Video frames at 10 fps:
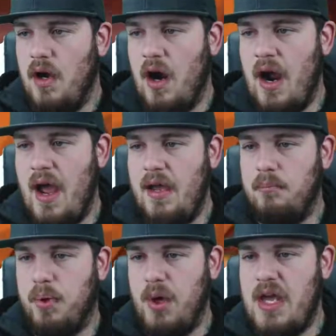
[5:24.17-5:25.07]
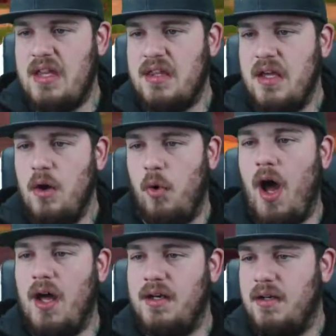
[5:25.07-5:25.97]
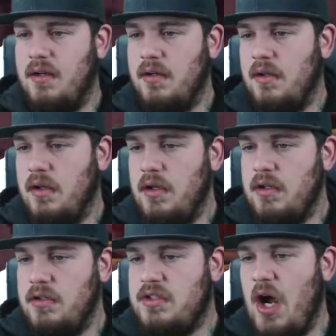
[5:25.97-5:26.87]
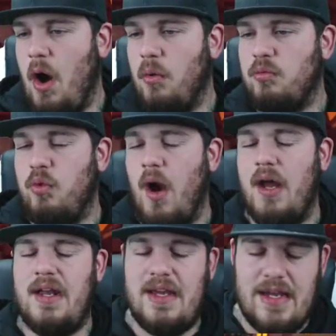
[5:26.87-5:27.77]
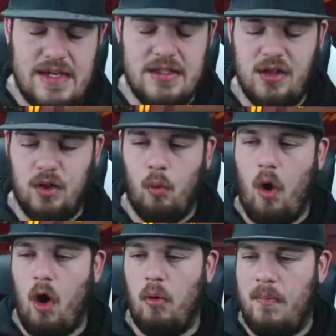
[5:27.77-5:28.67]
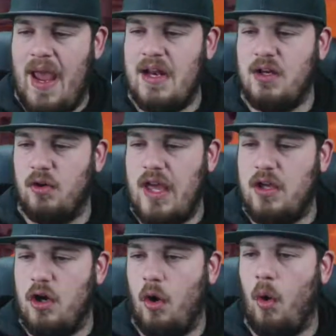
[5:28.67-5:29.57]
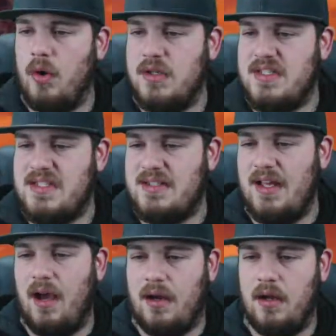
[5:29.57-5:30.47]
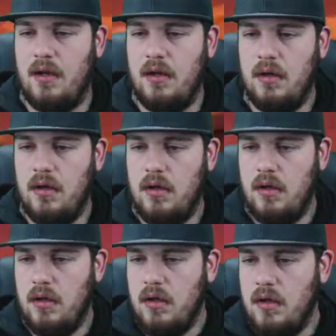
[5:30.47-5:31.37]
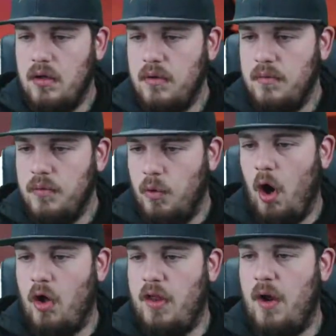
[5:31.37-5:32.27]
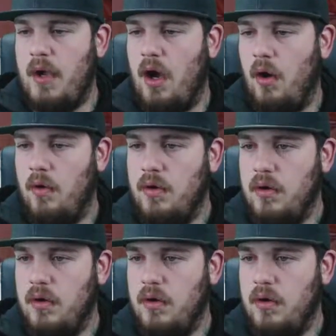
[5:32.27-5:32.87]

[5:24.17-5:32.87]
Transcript: Alright, breathe, run! Don't run into the wall, man. You'll get your horn stuck. Oh, there we go.